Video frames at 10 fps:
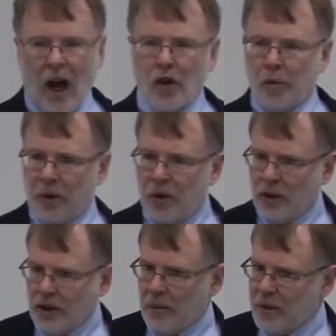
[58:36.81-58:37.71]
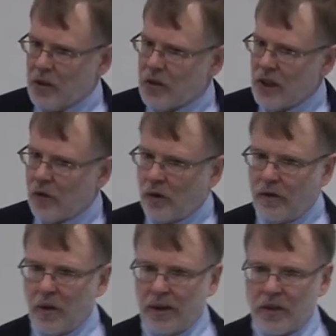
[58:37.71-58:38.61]
entrepreneurship as the central
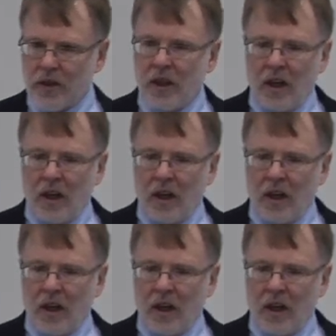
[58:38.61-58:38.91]
focus.